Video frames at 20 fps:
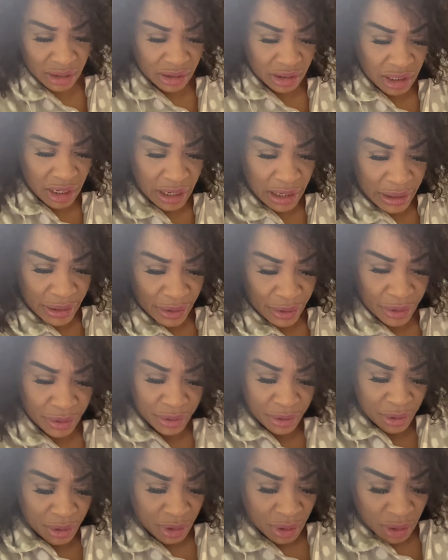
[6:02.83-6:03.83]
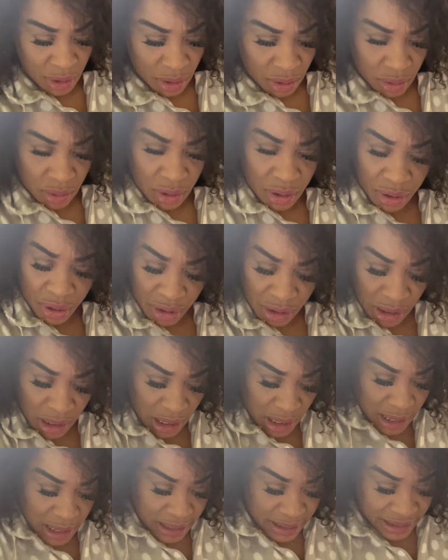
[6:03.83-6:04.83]
tell you. It
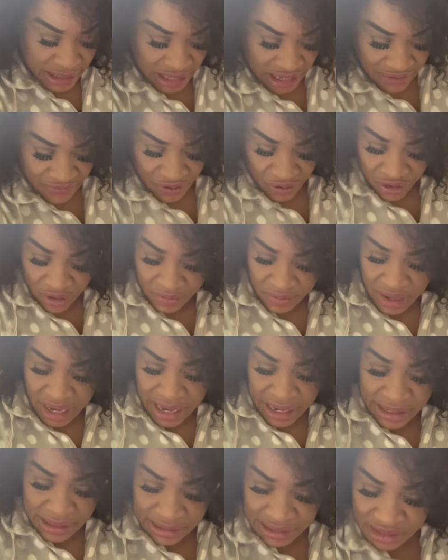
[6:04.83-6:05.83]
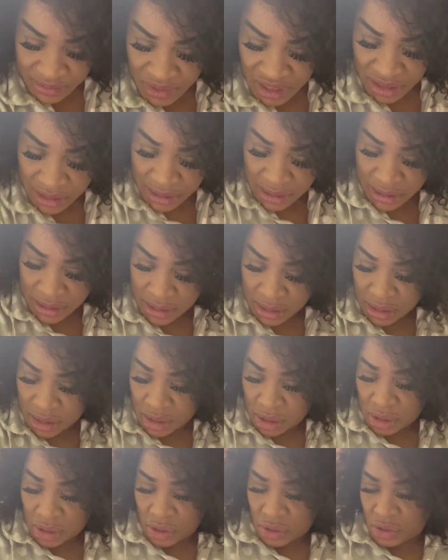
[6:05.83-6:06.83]
can't even remind me.
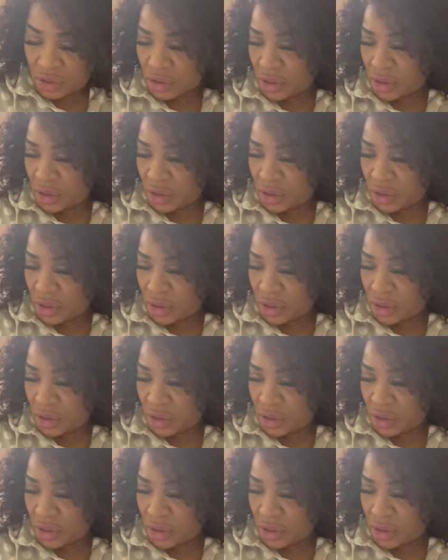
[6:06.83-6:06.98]
So